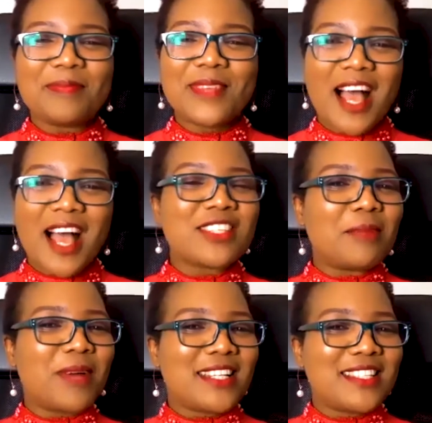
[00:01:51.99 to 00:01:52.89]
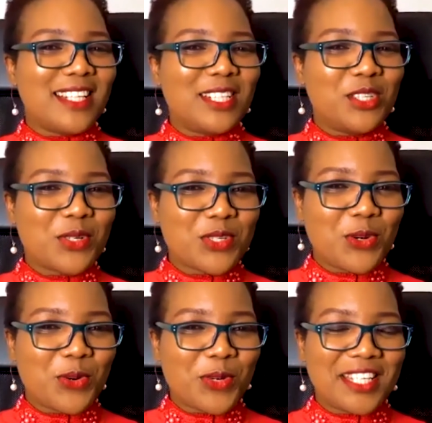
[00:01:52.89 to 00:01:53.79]
I'll start by telling you a
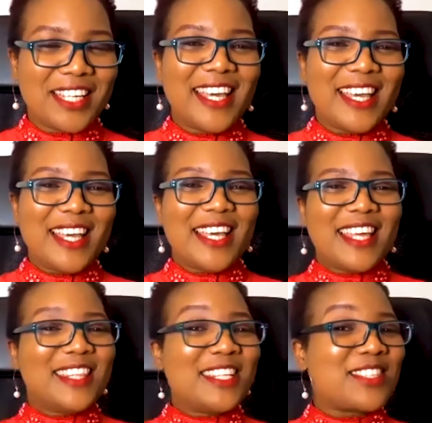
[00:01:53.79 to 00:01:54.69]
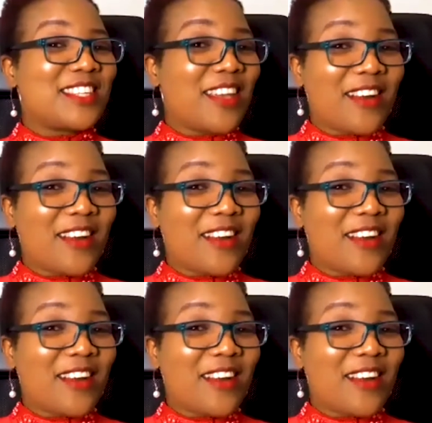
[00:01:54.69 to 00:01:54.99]
story. This year